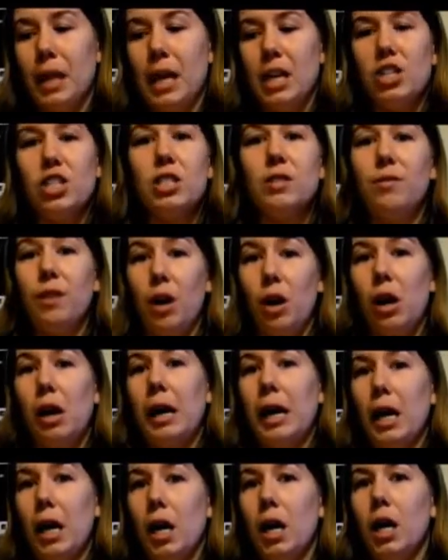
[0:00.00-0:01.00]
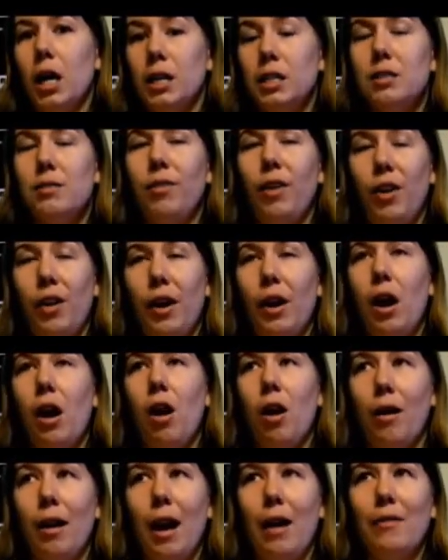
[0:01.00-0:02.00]
it's very
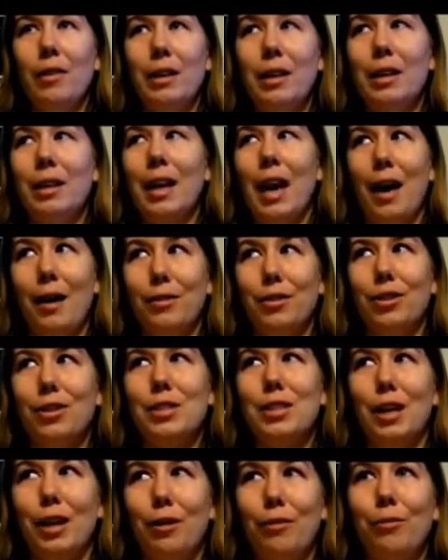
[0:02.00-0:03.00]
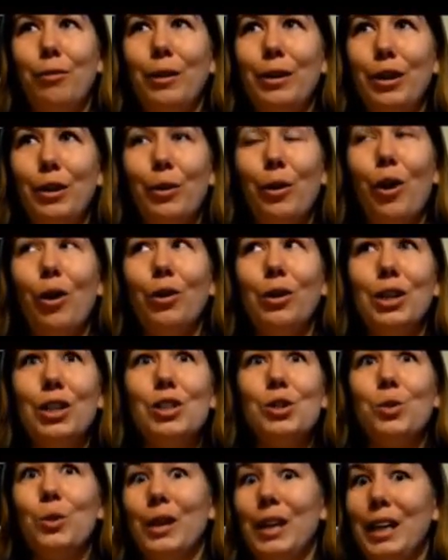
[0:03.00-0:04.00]
hard having to cath yourself when you're
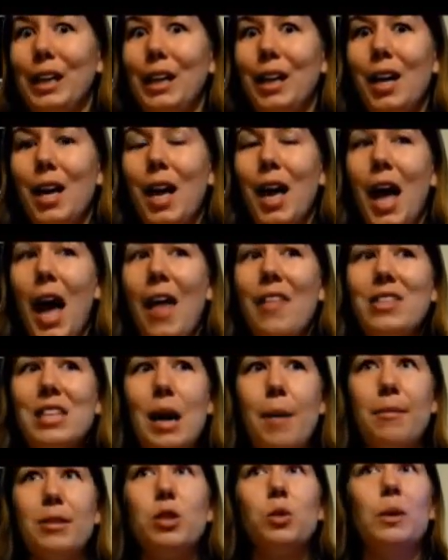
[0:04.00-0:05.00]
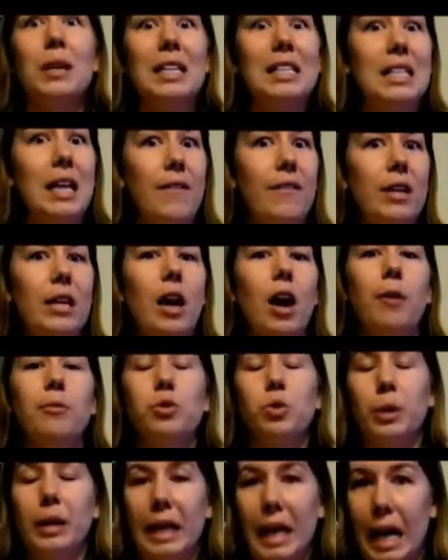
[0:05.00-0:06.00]
only 20. At the time I was 27, now I'm
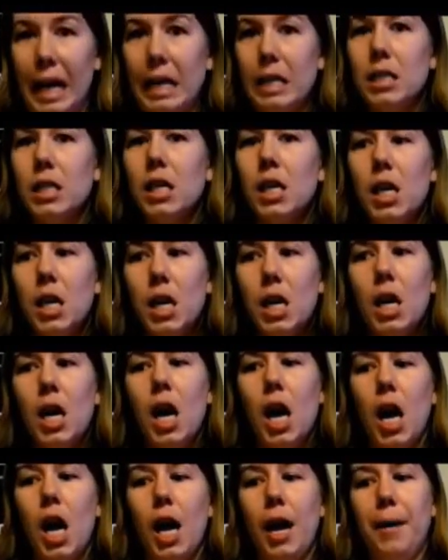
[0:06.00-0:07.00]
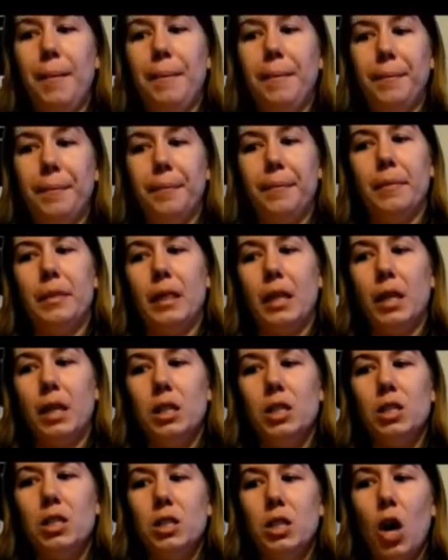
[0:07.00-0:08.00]
28.
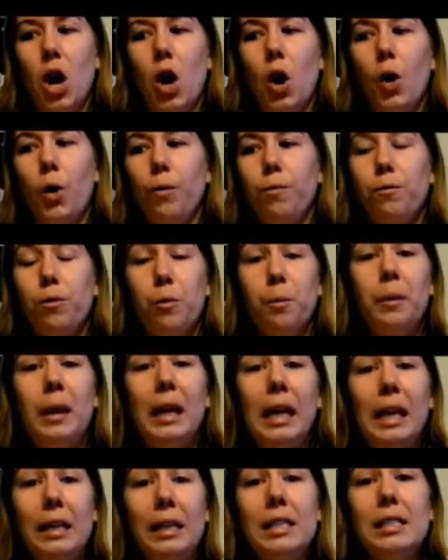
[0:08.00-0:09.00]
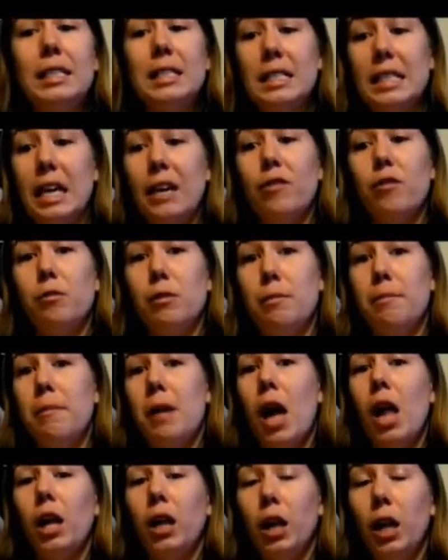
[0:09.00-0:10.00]
So for me, this has given me
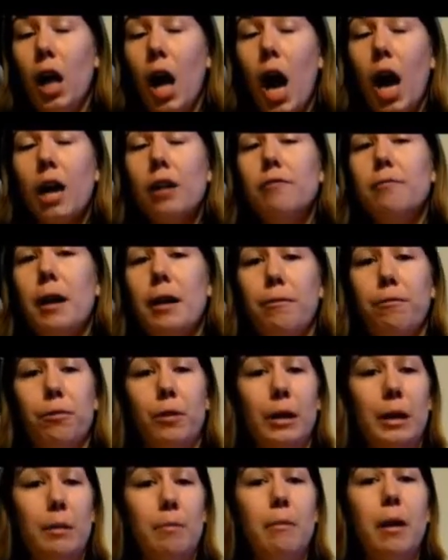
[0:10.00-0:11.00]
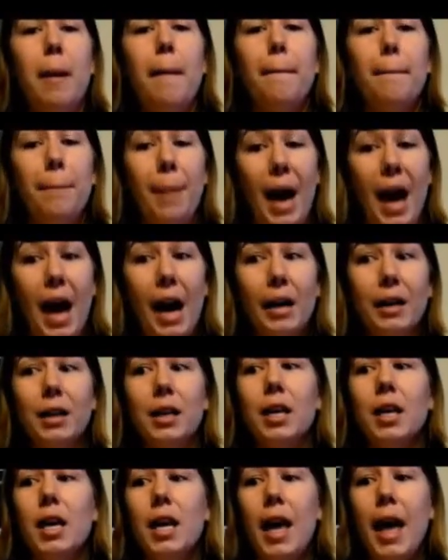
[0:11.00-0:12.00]
a lot of my freedom
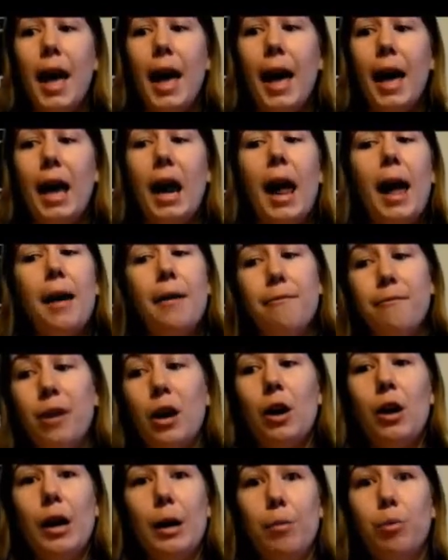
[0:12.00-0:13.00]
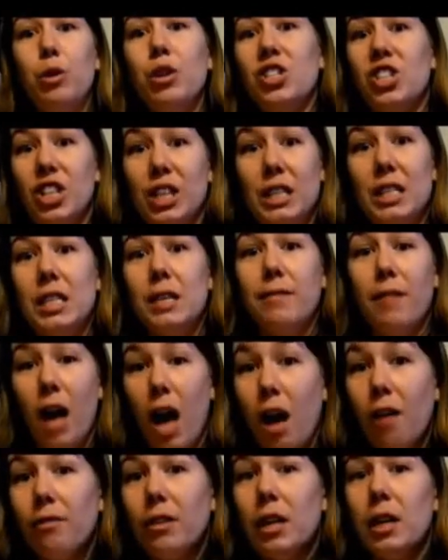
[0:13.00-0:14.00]
back, and I'm very appreciative
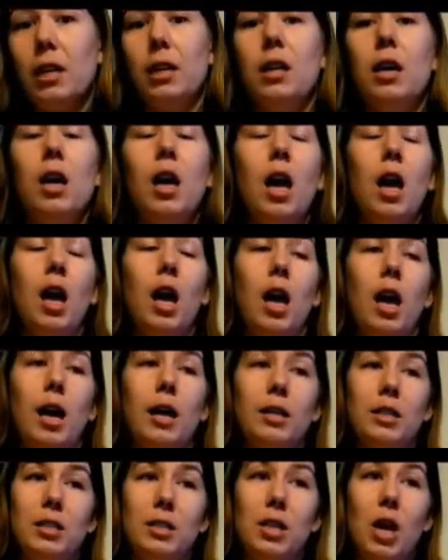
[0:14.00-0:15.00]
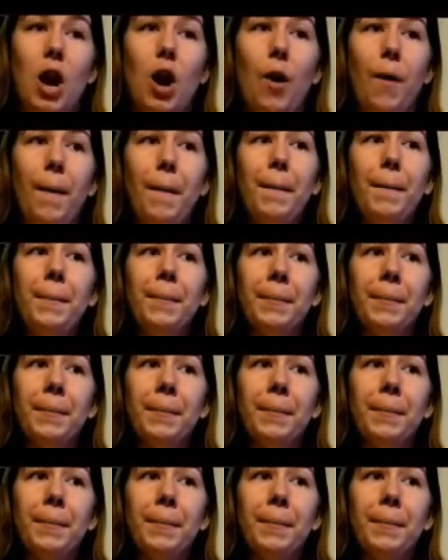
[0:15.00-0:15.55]
of it. So